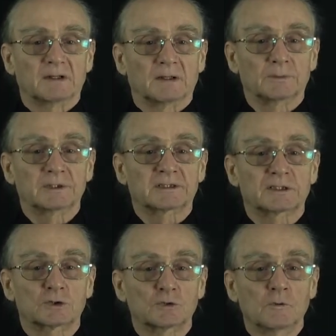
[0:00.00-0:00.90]
We
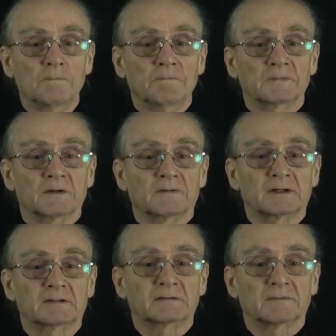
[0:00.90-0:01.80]
assume
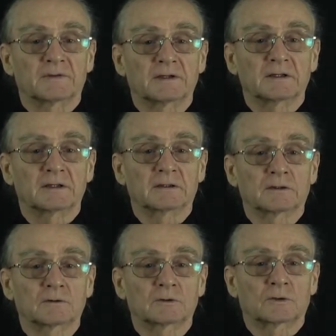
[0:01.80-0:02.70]
that
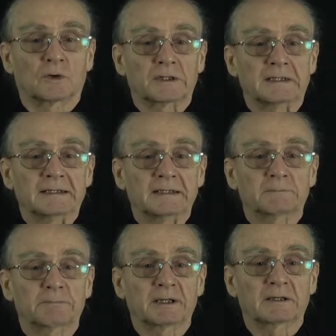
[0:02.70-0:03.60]
the
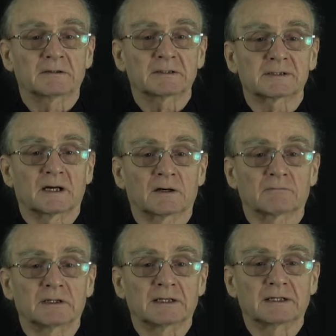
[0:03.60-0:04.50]
coordinate pairs are
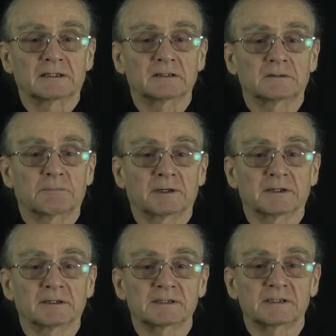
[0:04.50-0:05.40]
related by
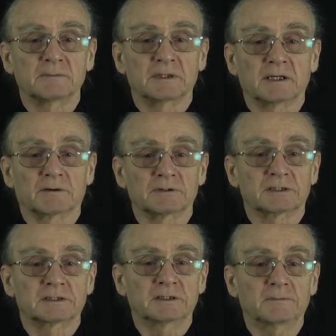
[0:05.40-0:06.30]
a
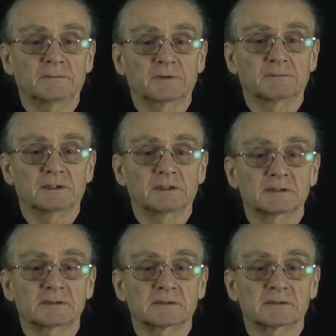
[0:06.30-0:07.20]
similarity. That
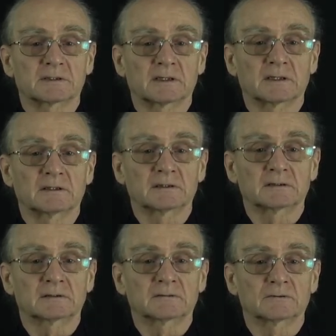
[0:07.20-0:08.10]
means a
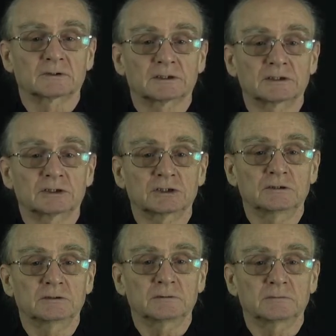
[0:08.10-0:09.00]
scaled
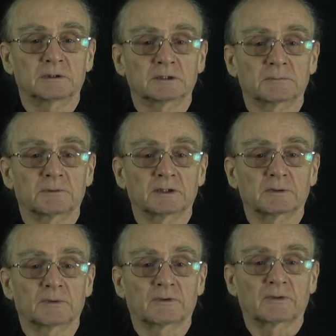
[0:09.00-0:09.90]
rotation
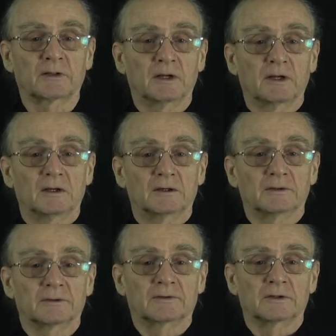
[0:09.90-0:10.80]
multiplied with
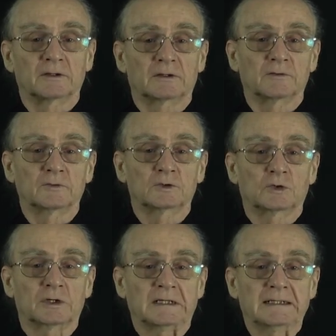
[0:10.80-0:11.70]
the given
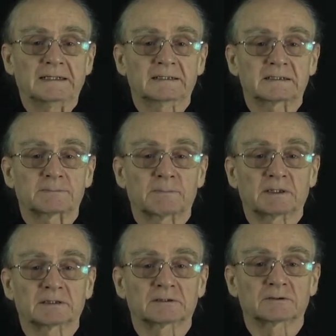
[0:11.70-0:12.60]
coordinates
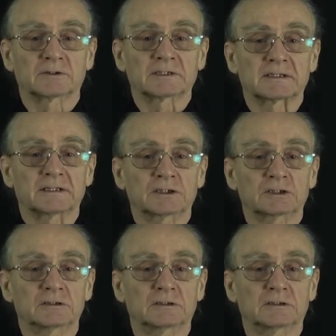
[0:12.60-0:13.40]
plus translation